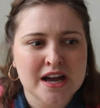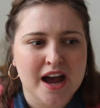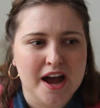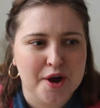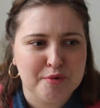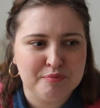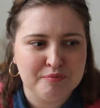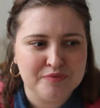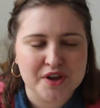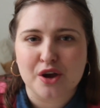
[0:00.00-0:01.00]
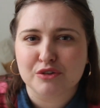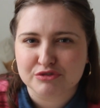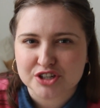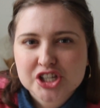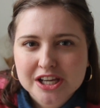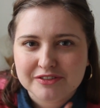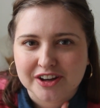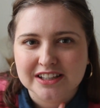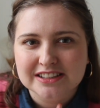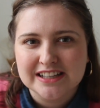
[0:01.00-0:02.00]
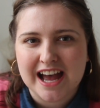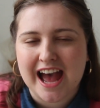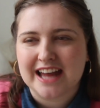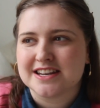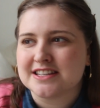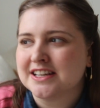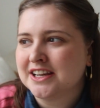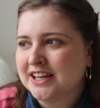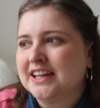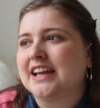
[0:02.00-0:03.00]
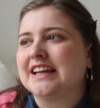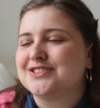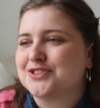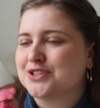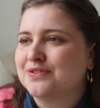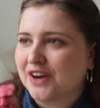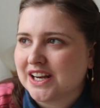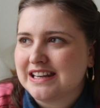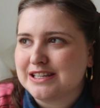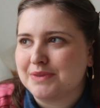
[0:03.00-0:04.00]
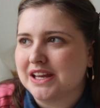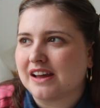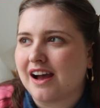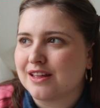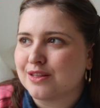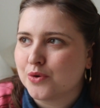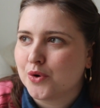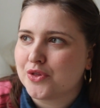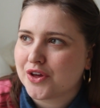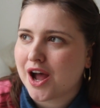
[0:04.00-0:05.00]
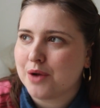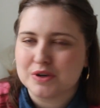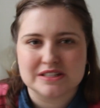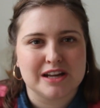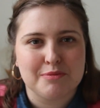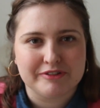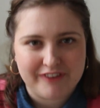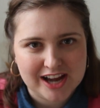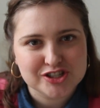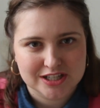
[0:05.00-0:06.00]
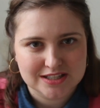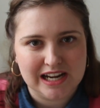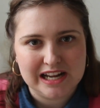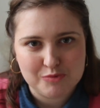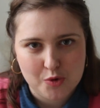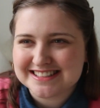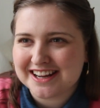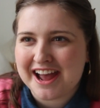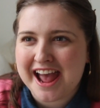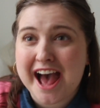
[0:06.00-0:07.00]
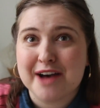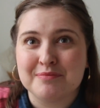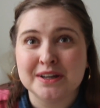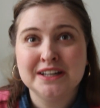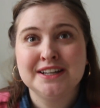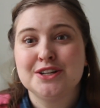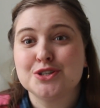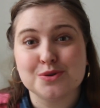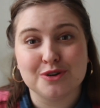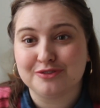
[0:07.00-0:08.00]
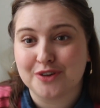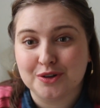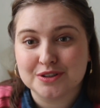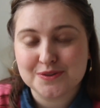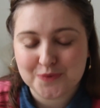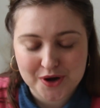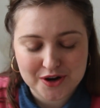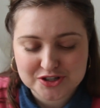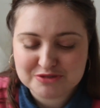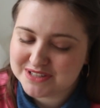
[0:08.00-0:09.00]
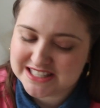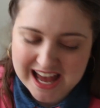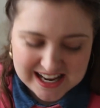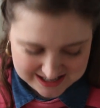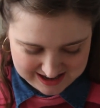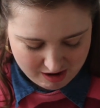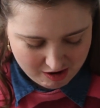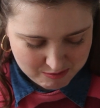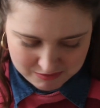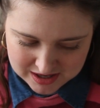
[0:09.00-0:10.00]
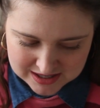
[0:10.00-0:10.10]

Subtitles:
the overachiever, and it's just funny to me that I thought that I wasn't a perfectionist anymore. I am, to a fault, 100%,